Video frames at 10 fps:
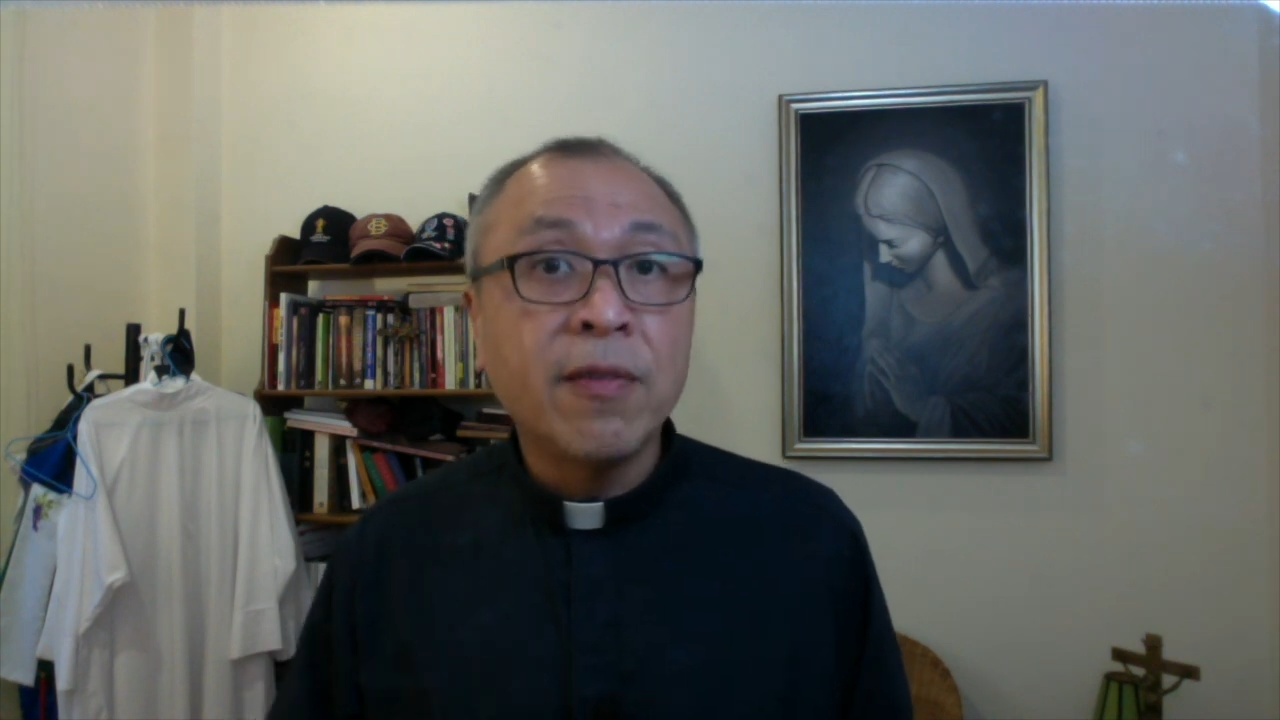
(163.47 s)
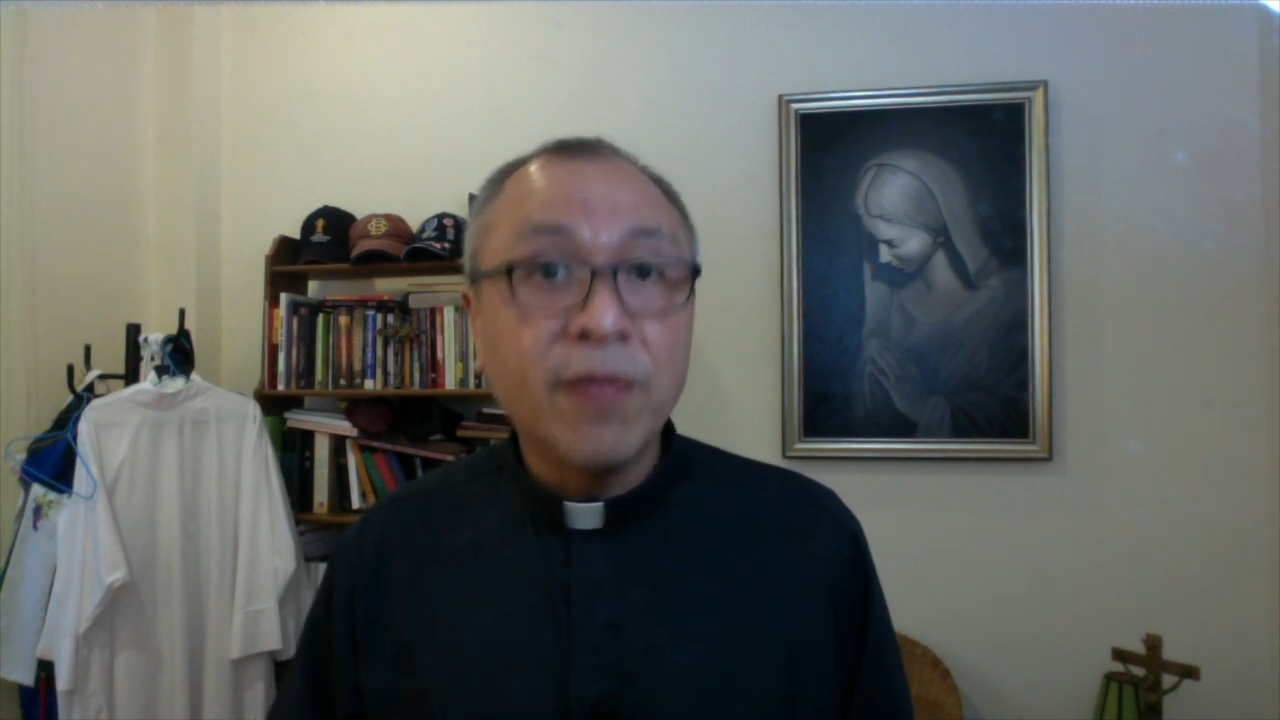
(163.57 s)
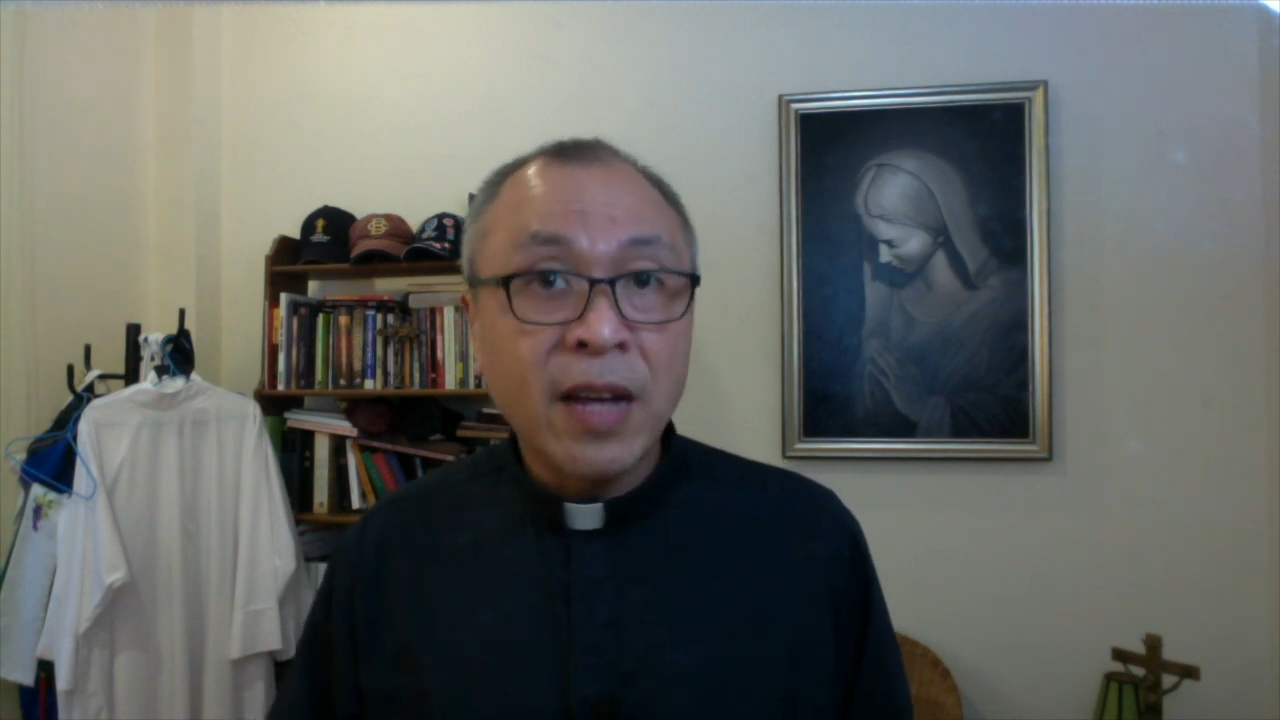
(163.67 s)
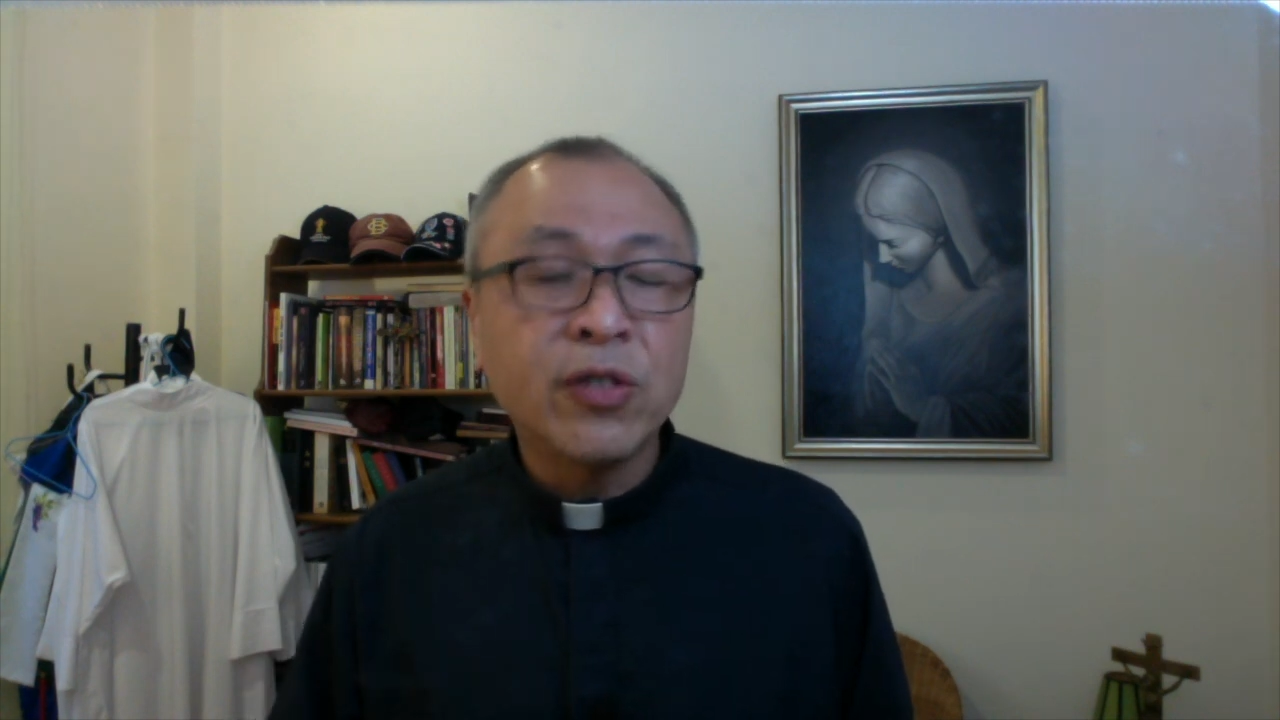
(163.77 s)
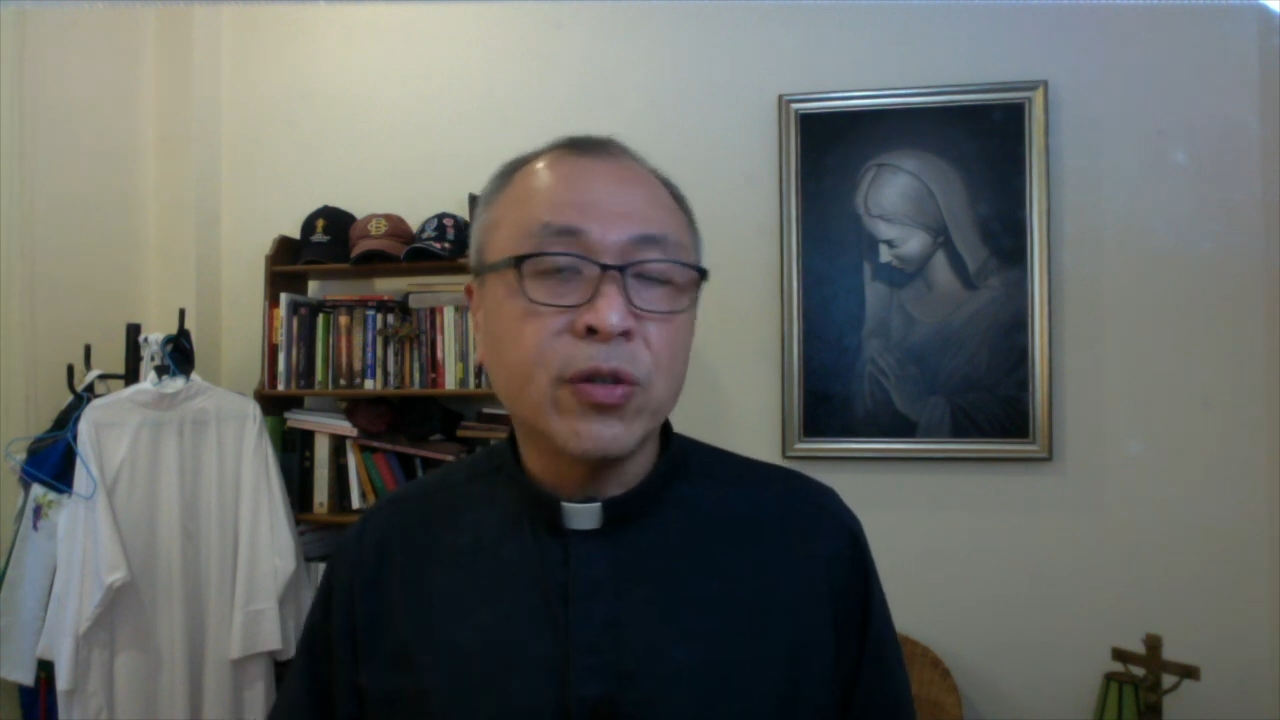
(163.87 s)

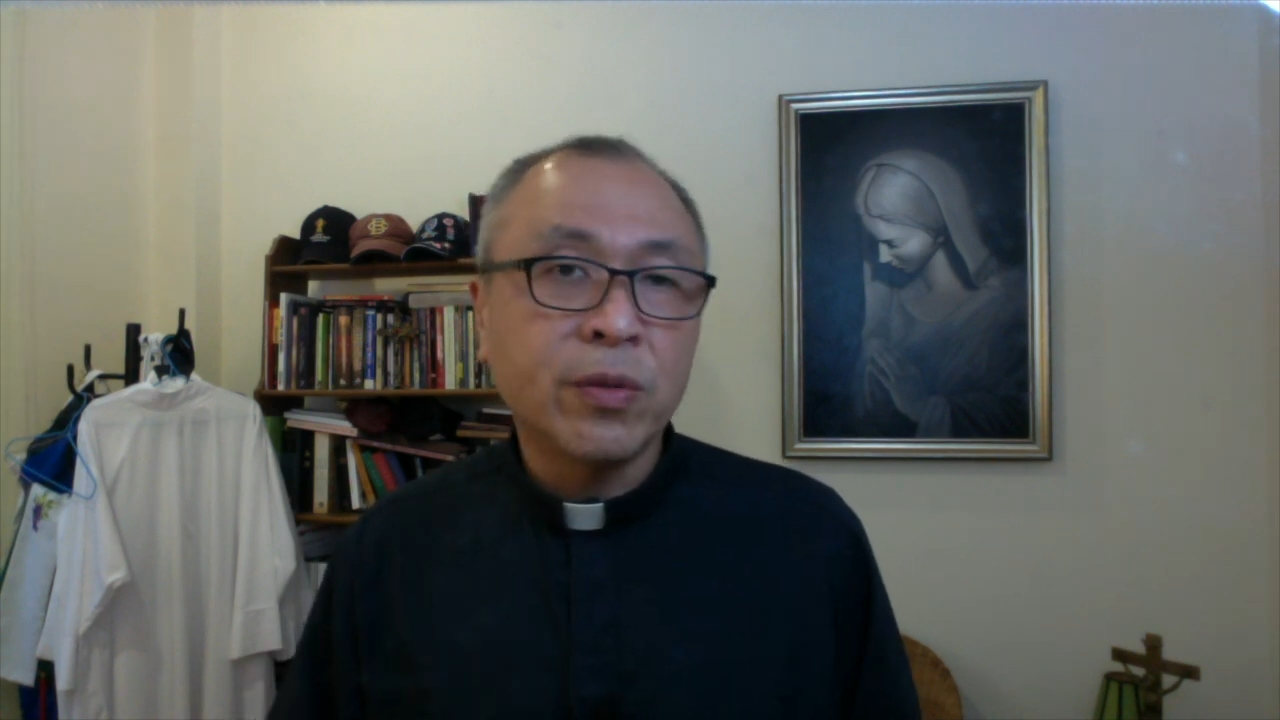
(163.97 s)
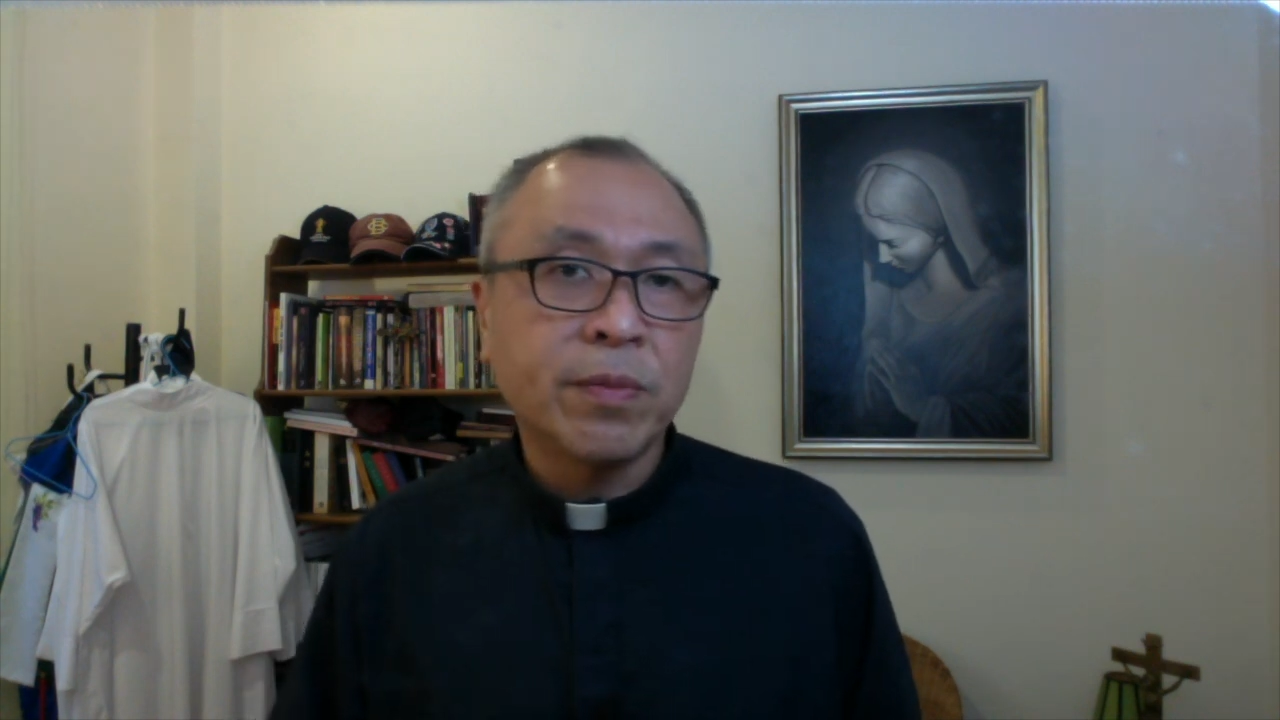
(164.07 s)
vessel.